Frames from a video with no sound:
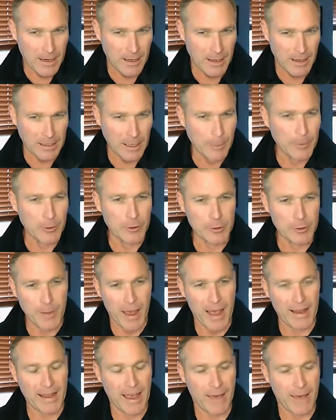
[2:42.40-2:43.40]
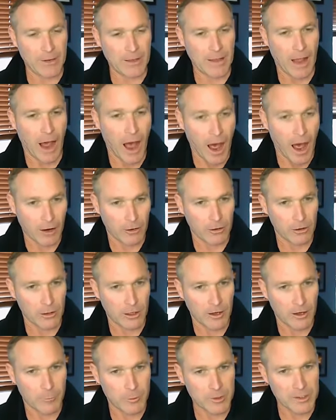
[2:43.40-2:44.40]
uh, a couple years back, having the
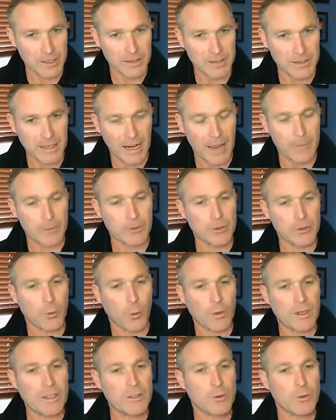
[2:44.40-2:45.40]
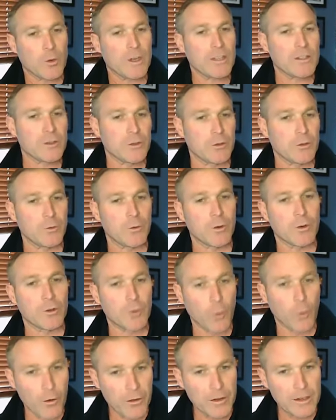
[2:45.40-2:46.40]
honor of presenting at the 2022
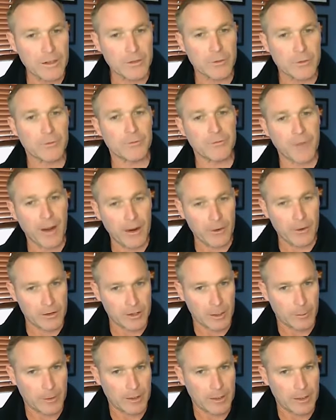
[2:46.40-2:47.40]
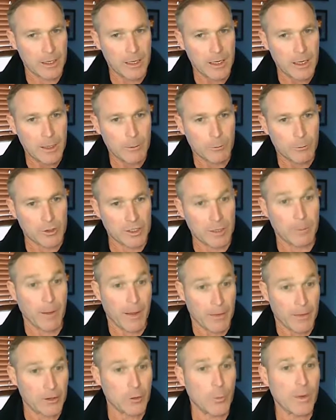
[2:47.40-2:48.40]
Northeastern Fire Summit, presented
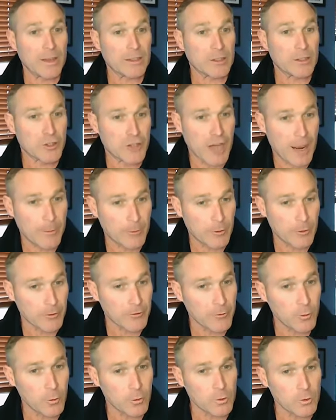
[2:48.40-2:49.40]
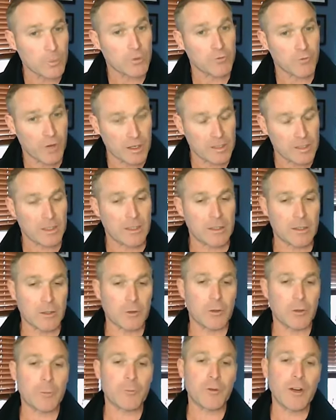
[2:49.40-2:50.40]
by the New England Chapter of Fools, which Rusty is
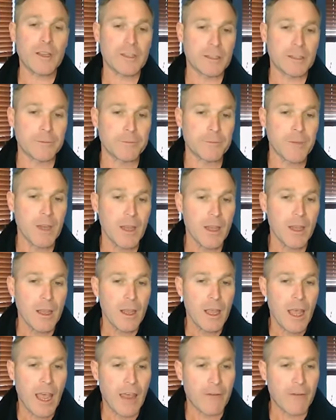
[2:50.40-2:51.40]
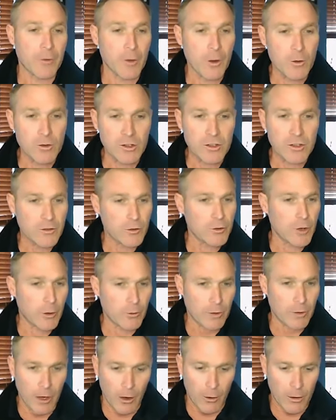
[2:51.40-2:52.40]
the current president. And for those of you who
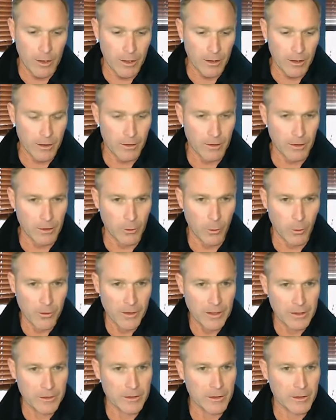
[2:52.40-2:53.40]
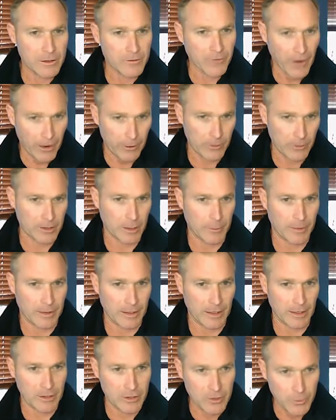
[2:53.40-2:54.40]
don't know, the Northeast Fire
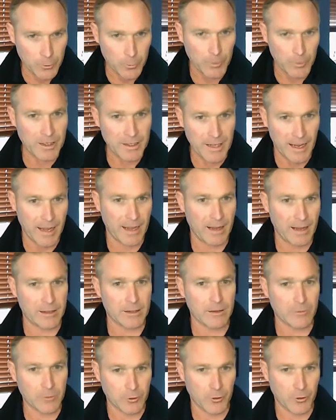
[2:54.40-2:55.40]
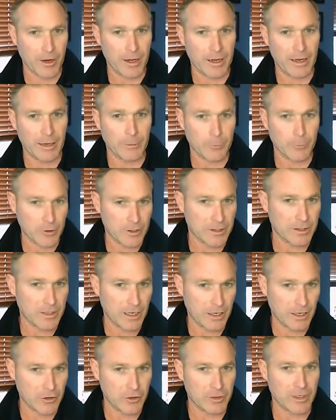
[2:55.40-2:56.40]
Summit is three days of training and
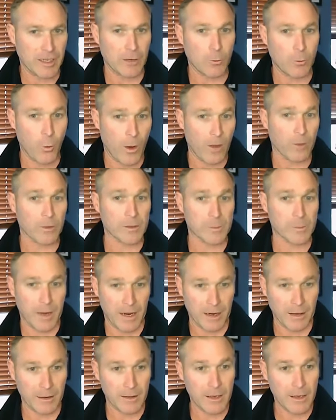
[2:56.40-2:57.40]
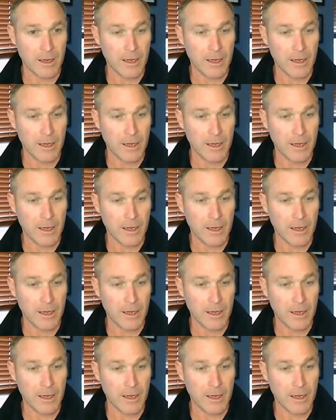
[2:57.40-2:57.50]
presentation in Wells, Maine.